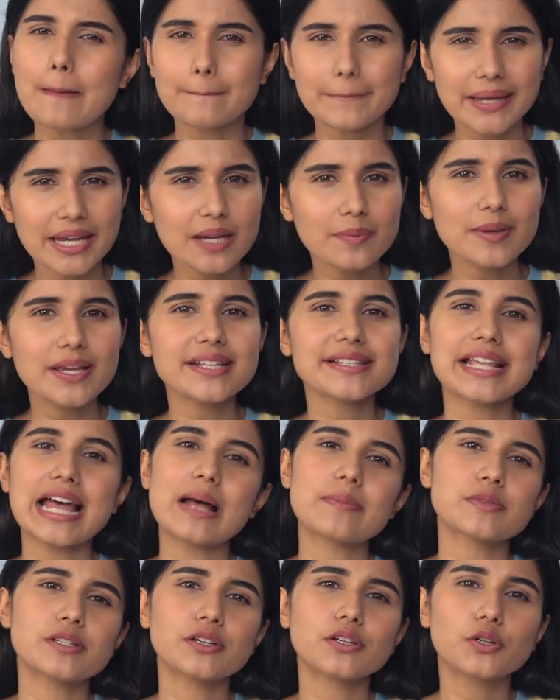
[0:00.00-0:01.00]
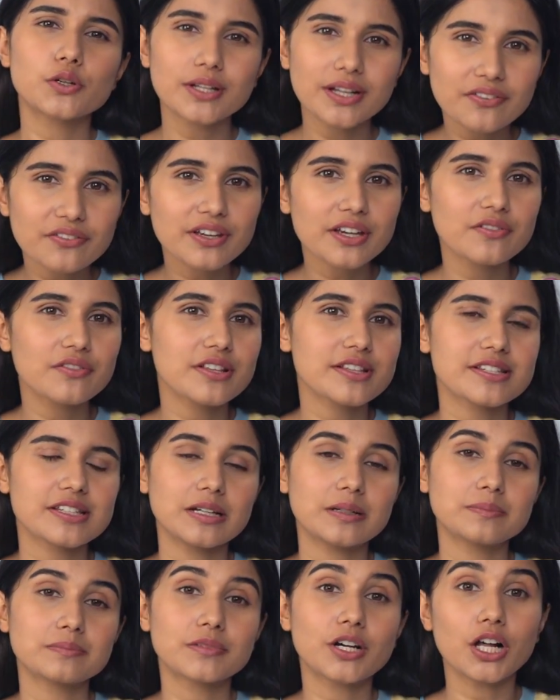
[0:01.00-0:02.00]
Maybe Samsung could have given
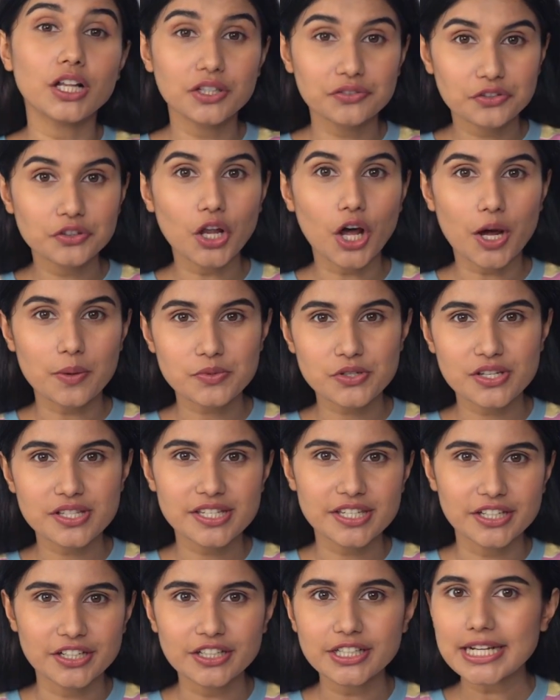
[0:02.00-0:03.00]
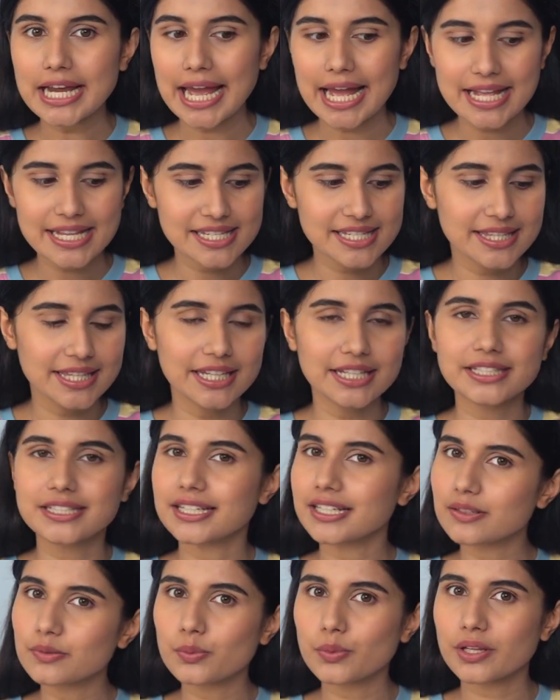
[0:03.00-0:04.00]
some colorful options here as they
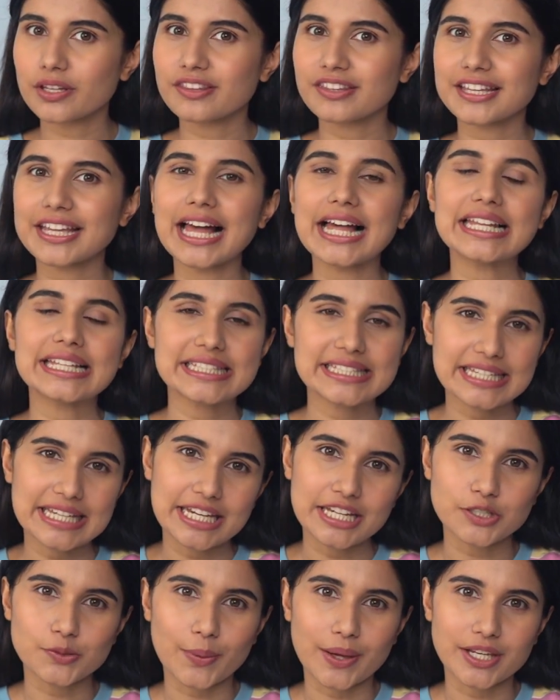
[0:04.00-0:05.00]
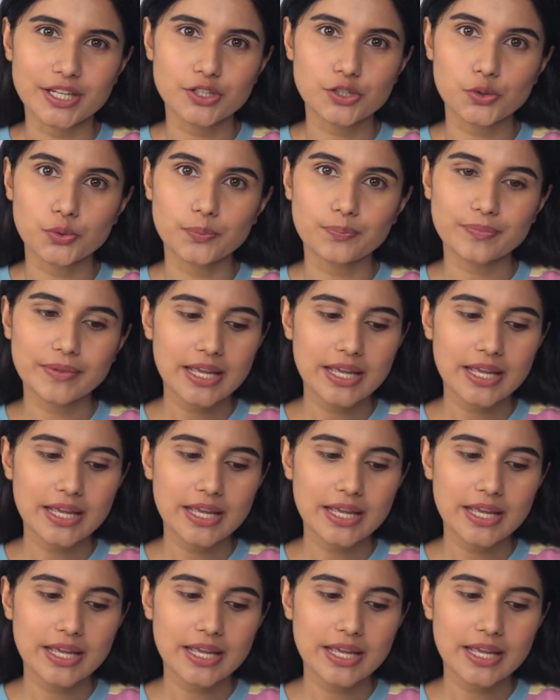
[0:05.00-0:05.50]
did with the Galaxy A22.